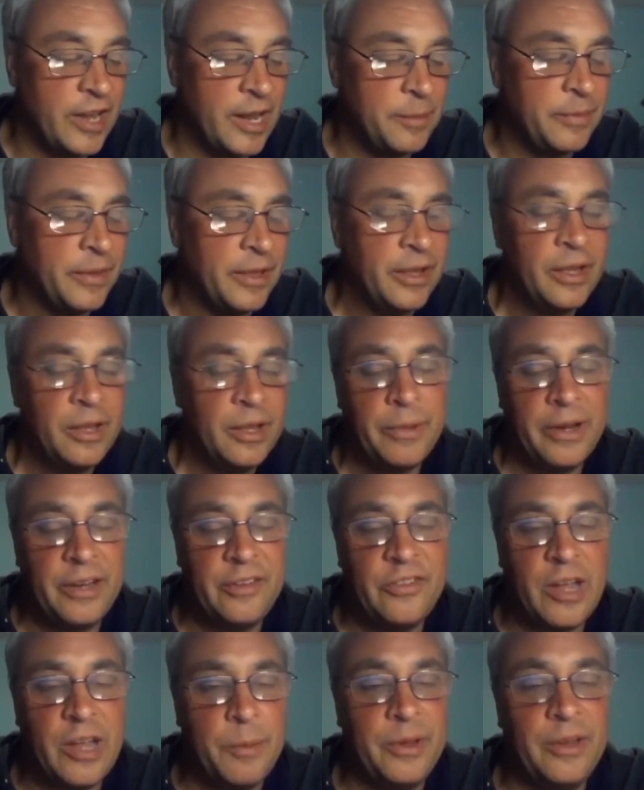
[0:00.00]
time, but
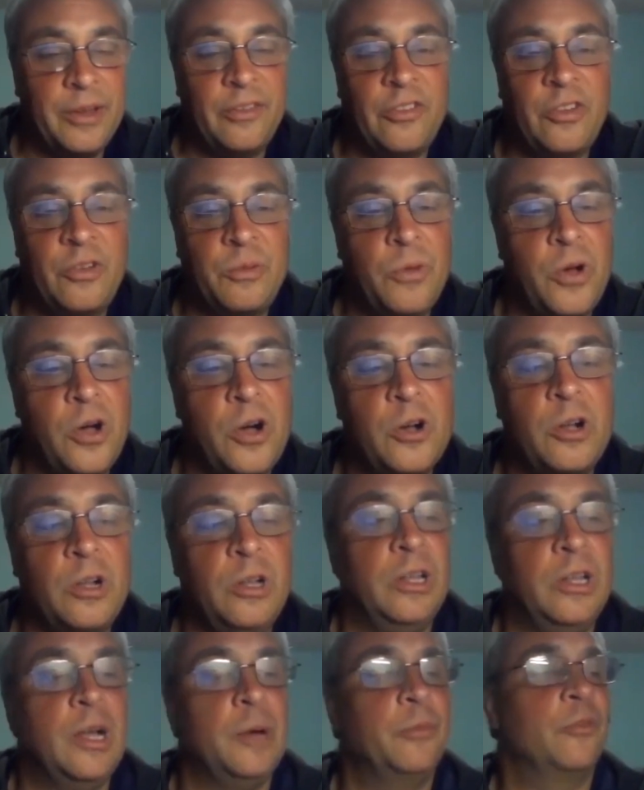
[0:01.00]
I saw him in a small
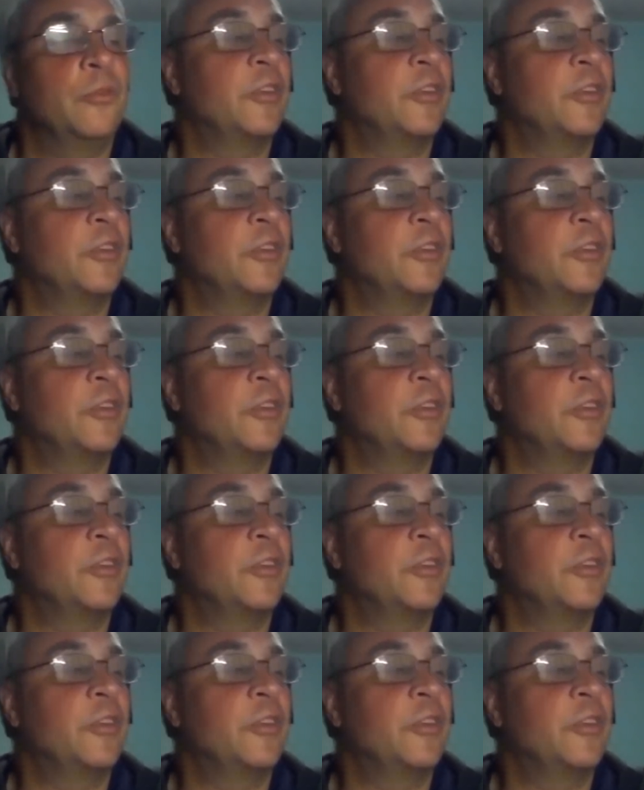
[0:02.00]
club.